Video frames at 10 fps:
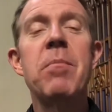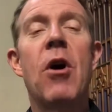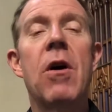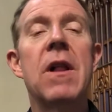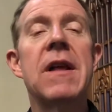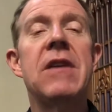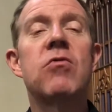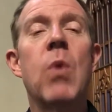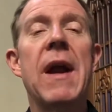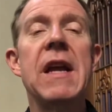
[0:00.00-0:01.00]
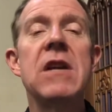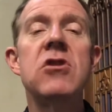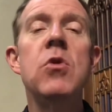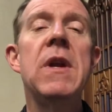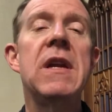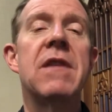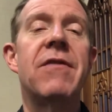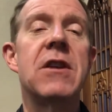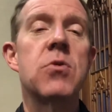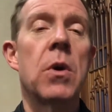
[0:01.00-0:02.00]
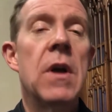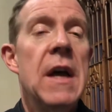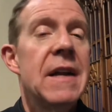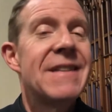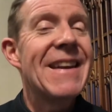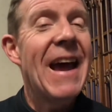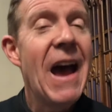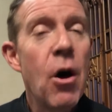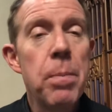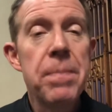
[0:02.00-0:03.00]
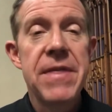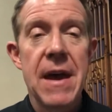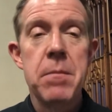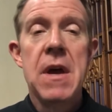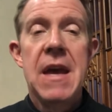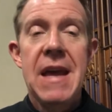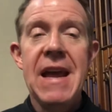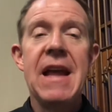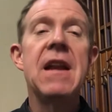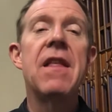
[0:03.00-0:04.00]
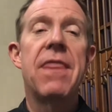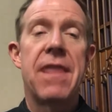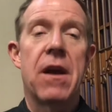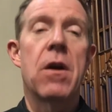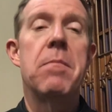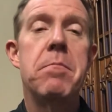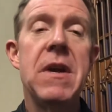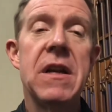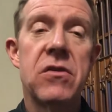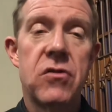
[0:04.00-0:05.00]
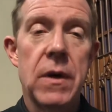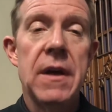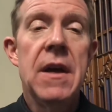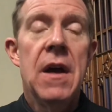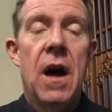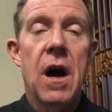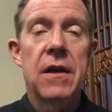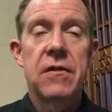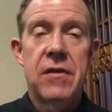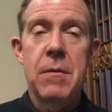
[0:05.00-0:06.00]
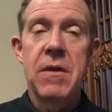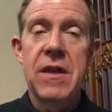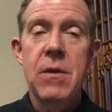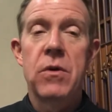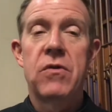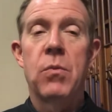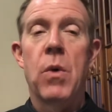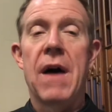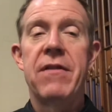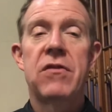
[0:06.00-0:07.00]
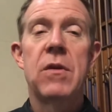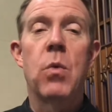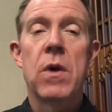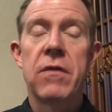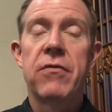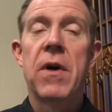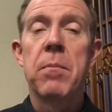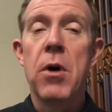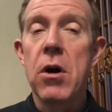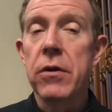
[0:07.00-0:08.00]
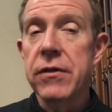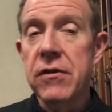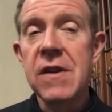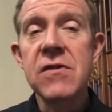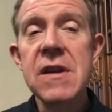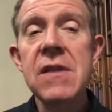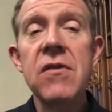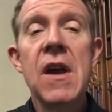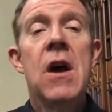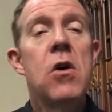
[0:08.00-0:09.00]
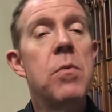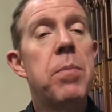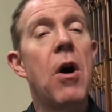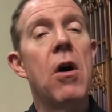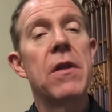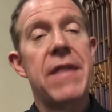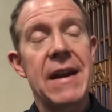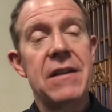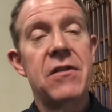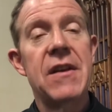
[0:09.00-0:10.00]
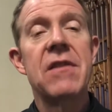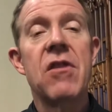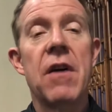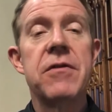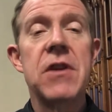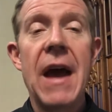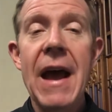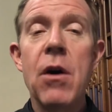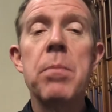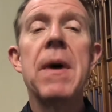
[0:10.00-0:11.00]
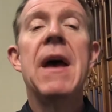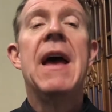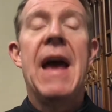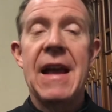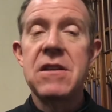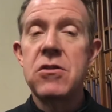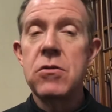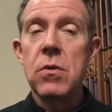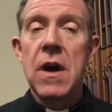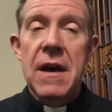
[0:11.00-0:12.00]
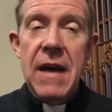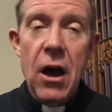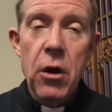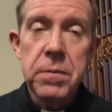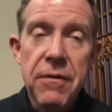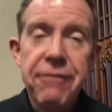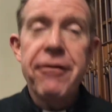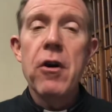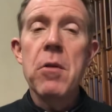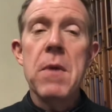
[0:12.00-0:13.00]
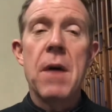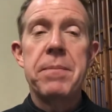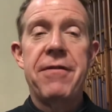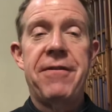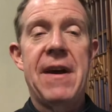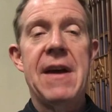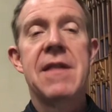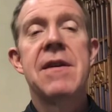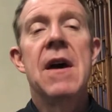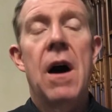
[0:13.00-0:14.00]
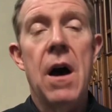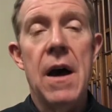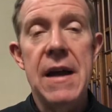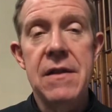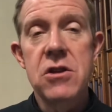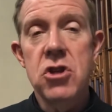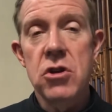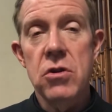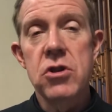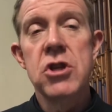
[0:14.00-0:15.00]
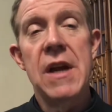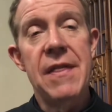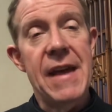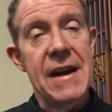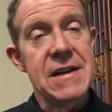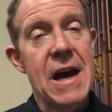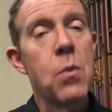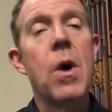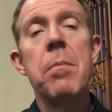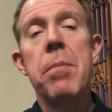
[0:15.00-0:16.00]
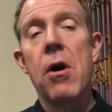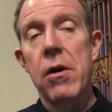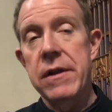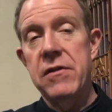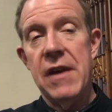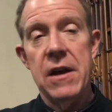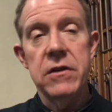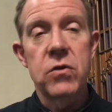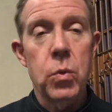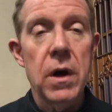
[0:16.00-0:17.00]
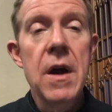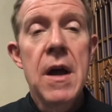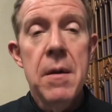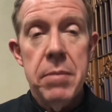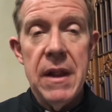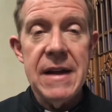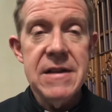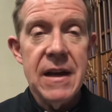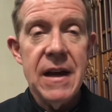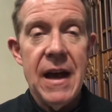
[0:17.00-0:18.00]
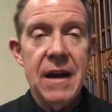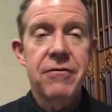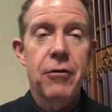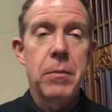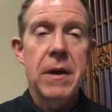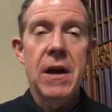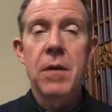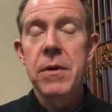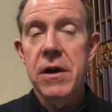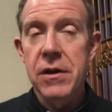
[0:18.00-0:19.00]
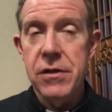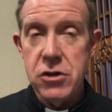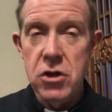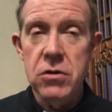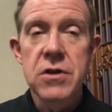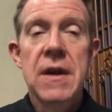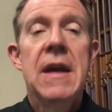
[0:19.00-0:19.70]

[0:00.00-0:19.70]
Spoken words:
Paul is writing to an individual to help them in their ministry. Timothy was obviously one of Paul's assistants, who Paul then sends off to help and to help to firm up the faith in the church in that town while Paul is elsewhere planting and firming up the church.